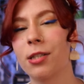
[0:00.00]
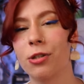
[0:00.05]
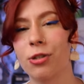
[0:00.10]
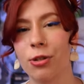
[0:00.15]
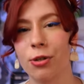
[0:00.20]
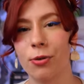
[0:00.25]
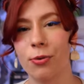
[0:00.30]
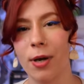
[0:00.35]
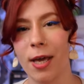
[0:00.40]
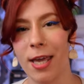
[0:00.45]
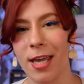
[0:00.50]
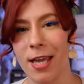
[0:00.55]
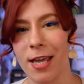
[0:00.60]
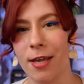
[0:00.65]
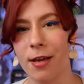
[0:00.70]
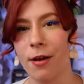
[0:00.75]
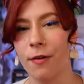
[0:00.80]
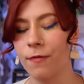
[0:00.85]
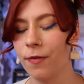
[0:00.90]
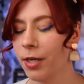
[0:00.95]
to do
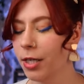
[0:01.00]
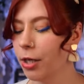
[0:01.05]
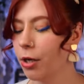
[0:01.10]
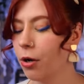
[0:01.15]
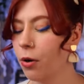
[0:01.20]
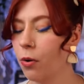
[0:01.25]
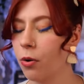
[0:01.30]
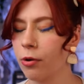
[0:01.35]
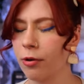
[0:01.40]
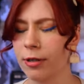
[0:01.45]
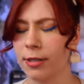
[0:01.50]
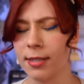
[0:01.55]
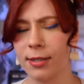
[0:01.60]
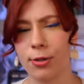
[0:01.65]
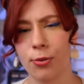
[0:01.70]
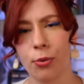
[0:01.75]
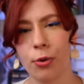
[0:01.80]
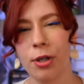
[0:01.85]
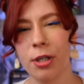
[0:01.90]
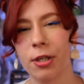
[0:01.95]
a video or a
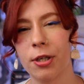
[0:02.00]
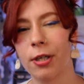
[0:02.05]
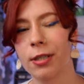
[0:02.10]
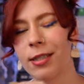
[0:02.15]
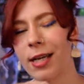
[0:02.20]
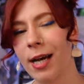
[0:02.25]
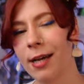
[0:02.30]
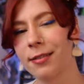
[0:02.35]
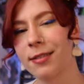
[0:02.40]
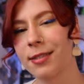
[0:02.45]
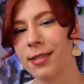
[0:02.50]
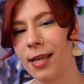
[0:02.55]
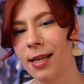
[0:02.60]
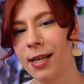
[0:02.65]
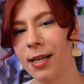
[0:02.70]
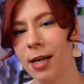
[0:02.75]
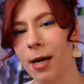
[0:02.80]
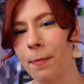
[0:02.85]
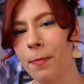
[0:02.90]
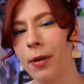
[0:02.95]
tutorial on how to
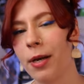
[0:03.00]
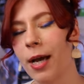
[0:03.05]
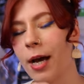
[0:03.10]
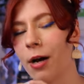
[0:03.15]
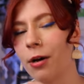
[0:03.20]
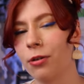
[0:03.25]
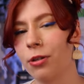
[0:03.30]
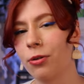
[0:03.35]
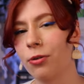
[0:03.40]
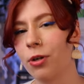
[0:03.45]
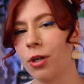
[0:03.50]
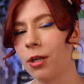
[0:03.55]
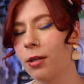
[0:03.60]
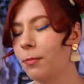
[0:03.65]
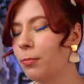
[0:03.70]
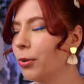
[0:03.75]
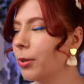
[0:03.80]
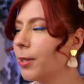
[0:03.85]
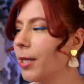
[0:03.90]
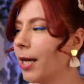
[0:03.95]
set it up and how you
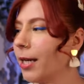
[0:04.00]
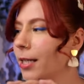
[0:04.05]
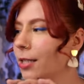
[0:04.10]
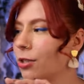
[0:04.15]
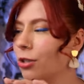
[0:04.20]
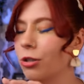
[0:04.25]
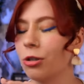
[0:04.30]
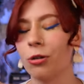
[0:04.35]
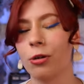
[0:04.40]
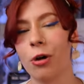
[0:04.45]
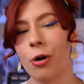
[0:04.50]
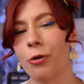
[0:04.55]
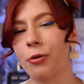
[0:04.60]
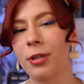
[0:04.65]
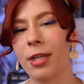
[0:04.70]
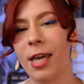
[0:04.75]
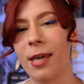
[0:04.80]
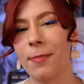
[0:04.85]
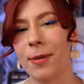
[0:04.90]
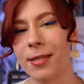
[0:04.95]
can put that into your
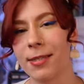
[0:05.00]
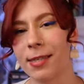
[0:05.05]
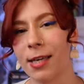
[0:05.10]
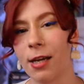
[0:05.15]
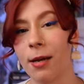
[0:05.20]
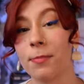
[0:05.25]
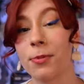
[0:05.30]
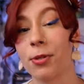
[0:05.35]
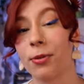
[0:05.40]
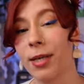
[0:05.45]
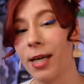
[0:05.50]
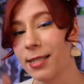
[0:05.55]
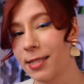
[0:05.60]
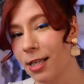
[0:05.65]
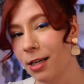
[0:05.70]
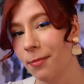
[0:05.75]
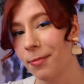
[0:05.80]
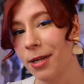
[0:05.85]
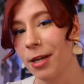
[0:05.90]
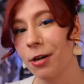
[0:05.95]
own gaming setup. So
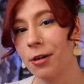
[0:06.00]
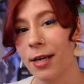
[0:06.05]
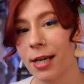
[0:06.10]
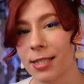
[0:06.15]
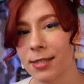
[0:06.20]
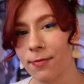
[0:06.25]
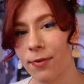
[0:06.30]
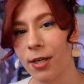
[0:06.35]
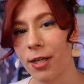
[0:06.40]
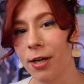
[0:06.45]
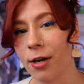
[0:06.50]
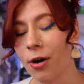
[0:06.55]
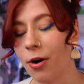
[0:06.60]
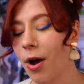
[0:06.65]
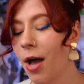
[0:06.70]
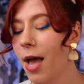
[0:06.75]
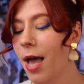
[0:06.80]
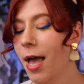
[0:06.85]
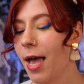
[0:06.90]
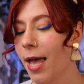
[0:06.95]
that's going to be our next
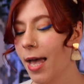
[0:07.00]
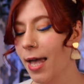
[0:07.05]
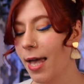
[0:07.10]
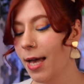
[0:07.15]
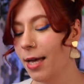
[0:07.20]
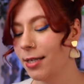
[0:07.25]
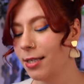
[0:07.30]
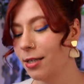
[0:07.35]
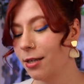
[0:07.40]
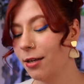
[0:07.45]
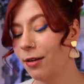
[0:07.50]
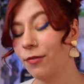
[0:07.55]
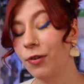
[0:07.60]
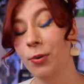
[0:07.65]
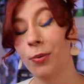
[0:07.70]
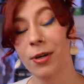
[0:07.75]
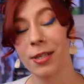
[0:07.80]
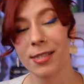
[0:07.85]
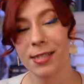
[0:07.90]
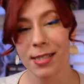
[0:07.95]
video and uh,
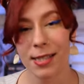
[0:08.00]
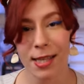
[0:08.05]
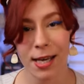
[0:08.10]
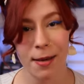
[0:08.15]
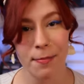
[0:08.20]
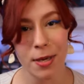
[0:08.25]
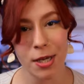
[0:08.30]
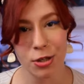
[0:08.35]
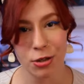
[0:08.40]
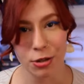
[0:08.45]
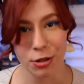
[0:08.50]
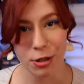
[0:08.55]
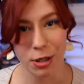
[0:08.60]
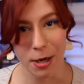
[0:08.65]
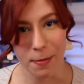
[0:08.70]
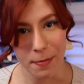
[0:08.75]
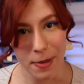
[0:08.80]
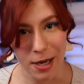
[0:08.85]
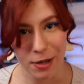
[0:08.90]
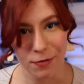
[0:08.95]
if you want to see that make sure you
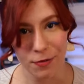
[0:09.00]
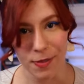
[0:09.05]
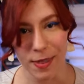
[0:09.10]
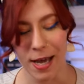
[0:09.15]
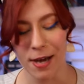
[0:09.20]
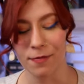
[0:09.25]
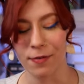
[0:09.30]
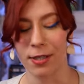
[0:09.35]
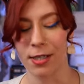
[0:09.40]
come back for that